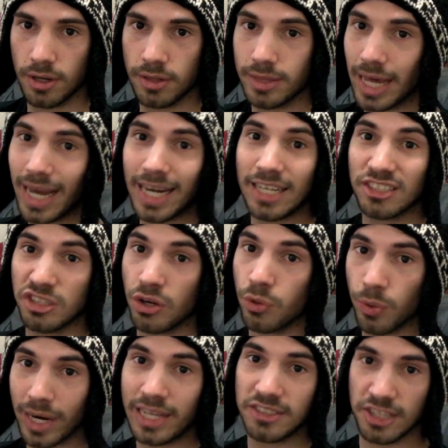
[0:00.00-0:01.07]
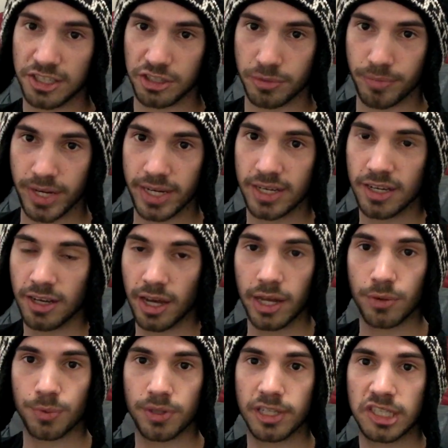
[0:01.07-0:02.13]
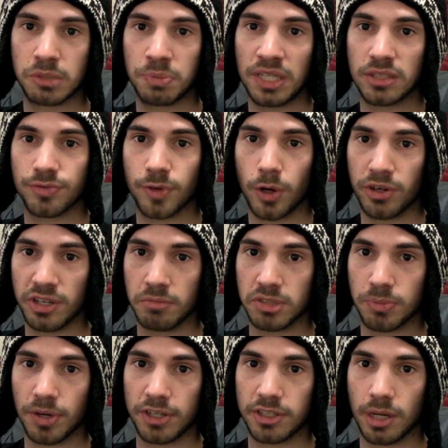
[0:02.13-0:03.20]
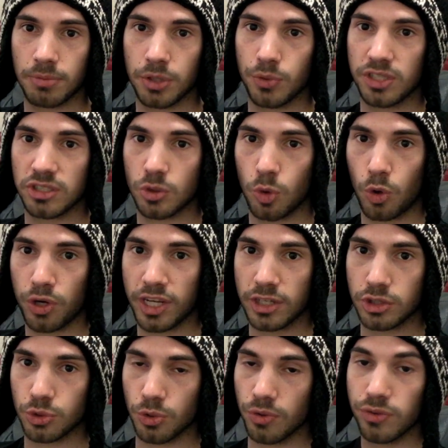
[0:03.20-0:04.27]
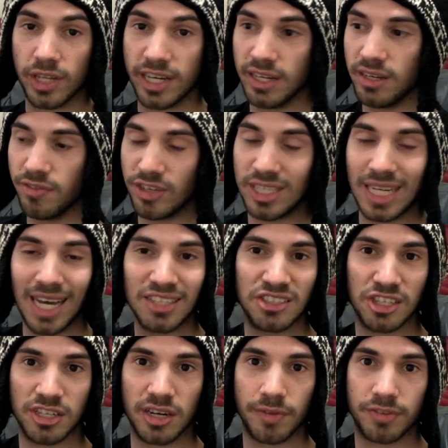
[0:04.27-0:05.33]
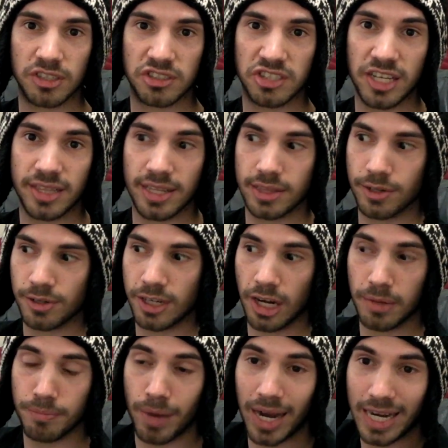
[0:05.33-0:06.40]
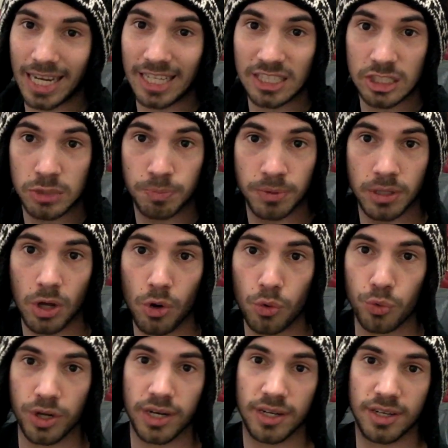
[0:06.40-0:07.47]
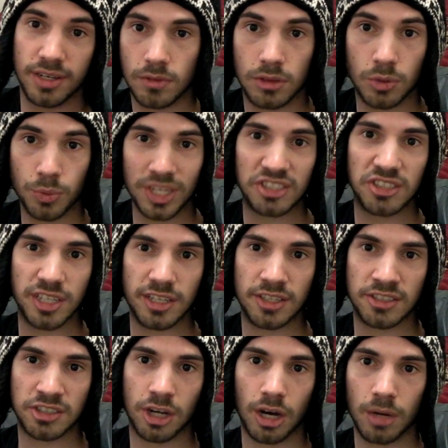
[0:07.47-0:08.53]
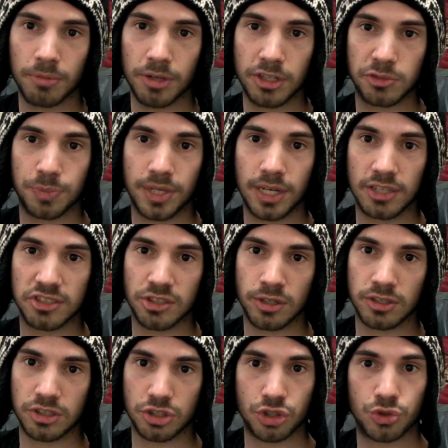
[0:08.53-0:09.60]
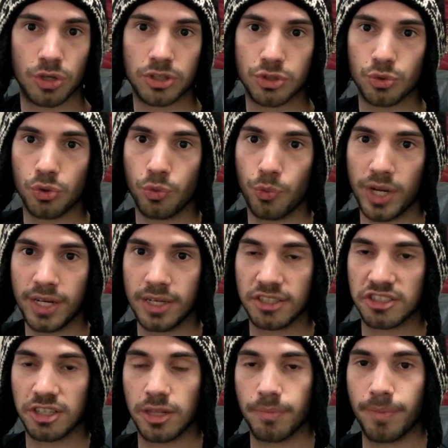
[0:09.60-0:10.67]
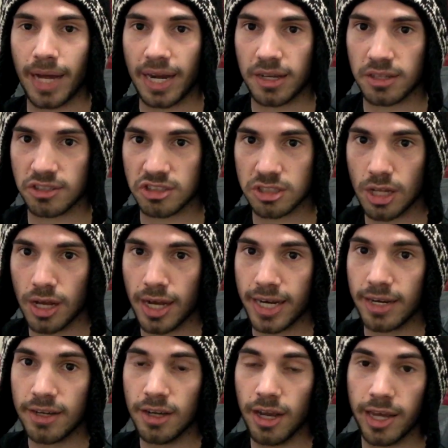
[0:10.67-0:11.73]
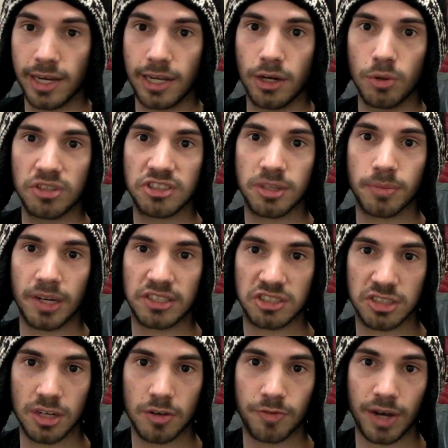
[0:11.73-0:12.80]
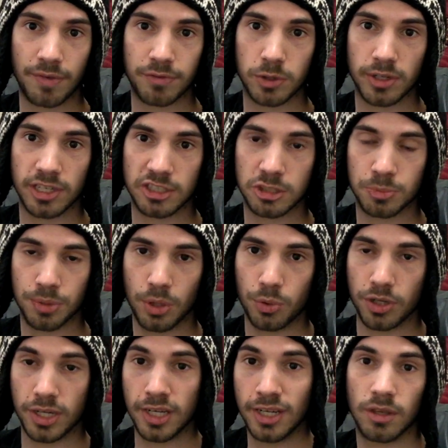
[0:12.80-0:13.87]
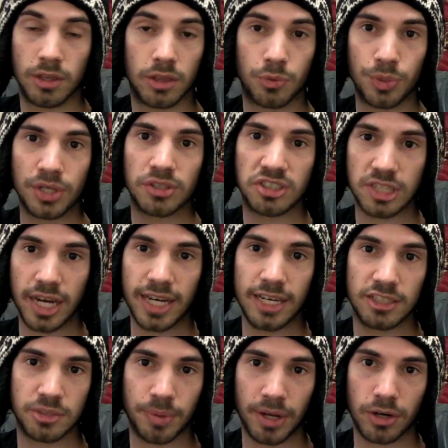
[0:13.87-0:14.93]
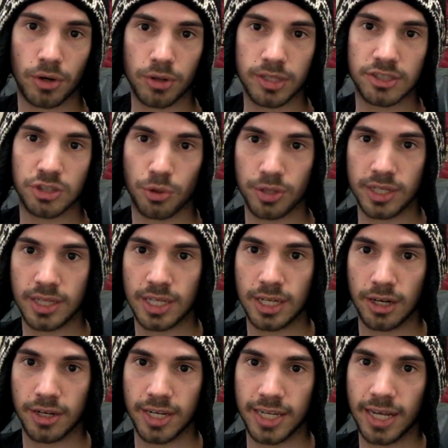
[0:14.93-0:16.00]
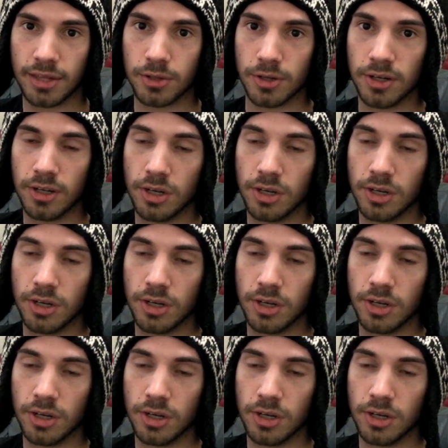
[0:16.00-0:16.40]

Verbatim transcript: That is crazy to me and it really speaks volumes about WE's quality control. They didn't even test it enough to see that their gun might explode. The reason it is common is because there is a structural weakness in the back of the slide, and I noticed it myself after it exploded. The rear sight is about all that's holding the gun together.